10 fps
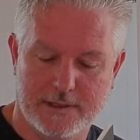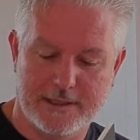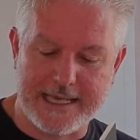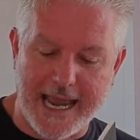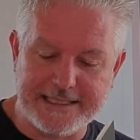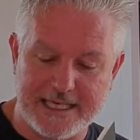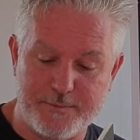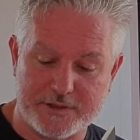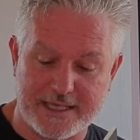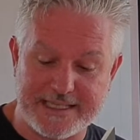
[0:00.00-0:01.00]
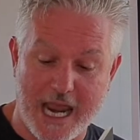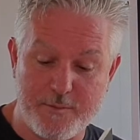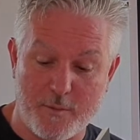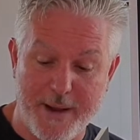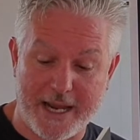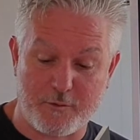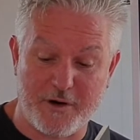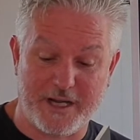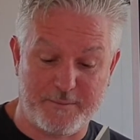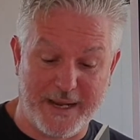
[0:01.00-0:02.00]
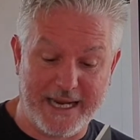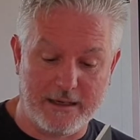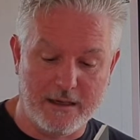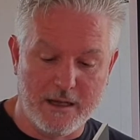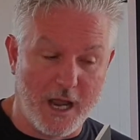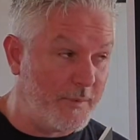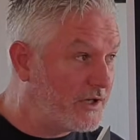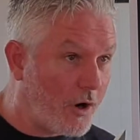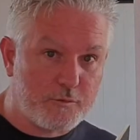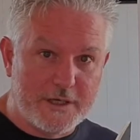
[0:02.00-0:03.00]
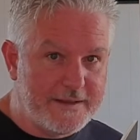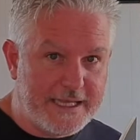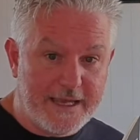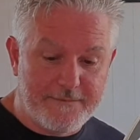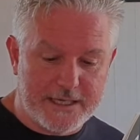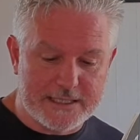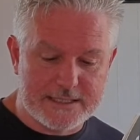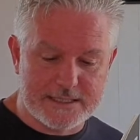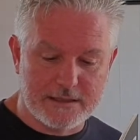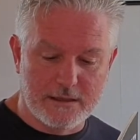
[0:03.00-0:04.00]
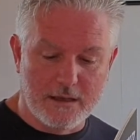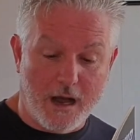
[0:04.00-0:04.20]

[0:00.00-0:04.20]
Katie put the table back where it had been, and we got rid of the evidence,